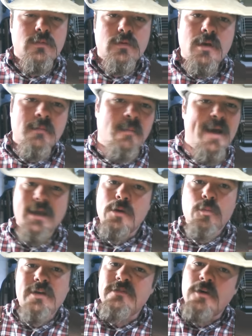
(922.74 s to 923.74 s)
coming back
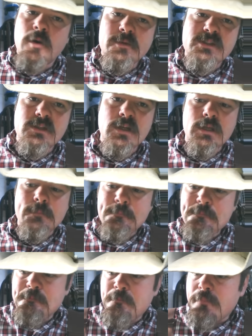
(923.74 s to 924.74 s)
and refurbishing it
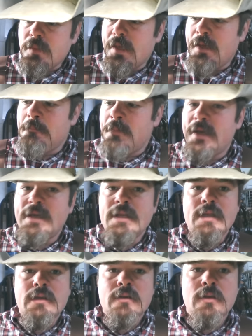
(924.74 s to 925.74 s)
and
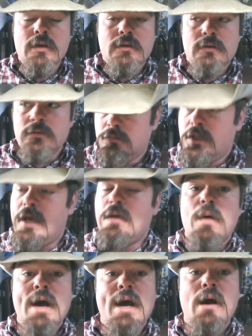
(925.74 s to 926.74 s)
making it look
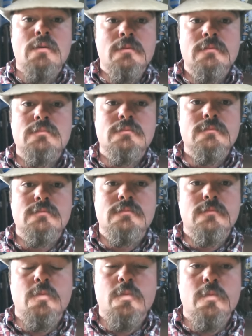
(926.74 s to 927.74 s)
like, wow,
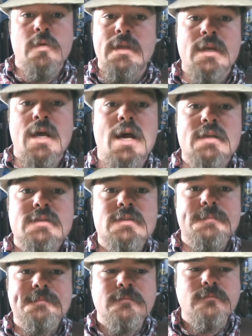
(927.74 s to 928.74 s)
really
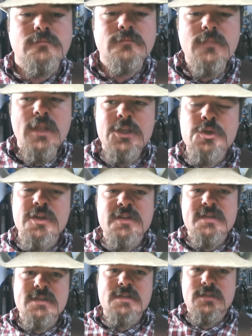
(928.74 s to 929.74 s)
nice.
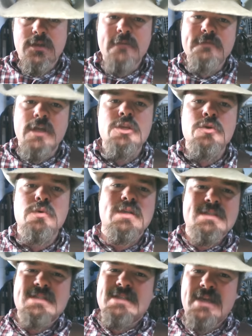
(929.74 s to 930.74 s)
Stuff that you
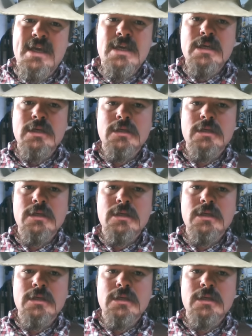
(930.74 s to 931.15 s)
can see